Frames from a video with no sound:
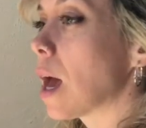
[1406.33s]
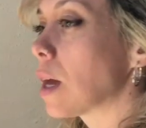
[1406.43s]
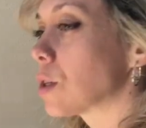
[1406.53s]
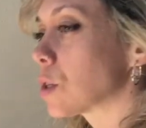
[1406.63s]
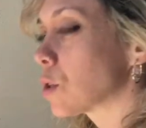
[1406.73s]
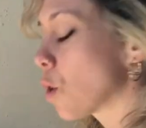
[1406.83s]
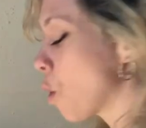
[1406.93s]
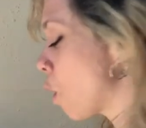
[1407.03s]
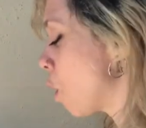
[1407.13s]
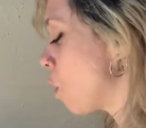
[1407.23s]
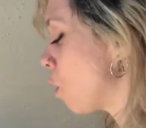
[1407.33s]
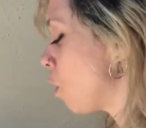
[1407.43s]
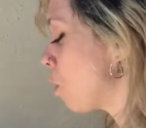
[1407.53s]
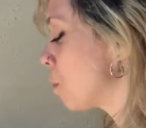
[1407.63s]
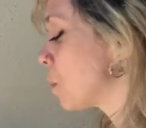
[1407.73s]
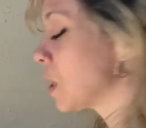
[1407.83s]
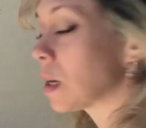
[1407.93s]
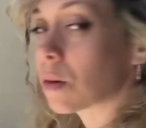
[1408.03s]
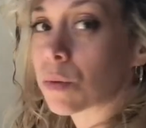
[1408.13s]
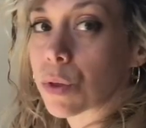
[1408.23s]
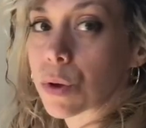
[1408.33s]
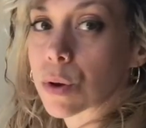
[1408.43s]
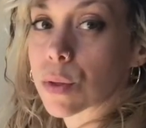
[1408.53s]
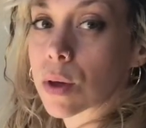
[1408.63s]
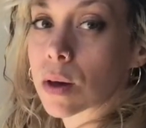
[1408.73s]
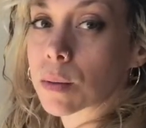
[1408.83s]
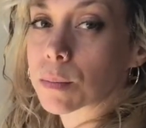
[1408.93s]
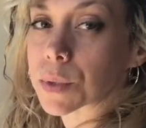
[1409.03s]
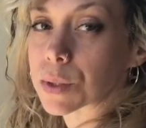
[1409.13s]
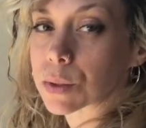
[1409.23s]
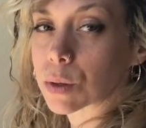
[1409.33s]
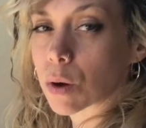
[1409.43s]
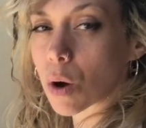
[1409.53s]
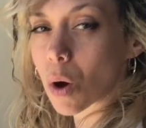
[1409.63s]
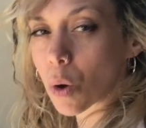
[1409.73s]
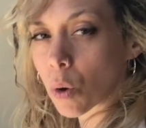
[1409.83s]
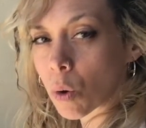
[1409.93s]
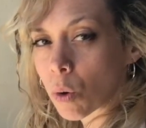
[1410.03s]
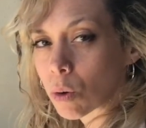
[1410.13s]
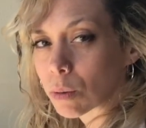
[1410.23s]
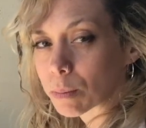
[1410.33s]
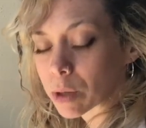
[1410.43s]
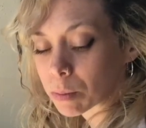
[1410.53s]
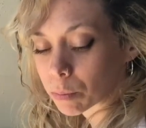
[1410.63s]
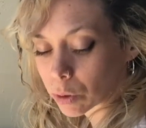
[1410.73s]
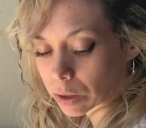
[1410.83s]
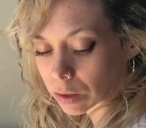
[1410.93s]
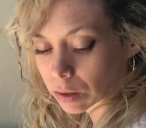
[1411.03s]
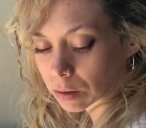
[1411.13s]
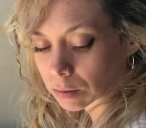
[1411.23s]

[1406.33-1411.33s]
and just opening with your thumbs. Open book.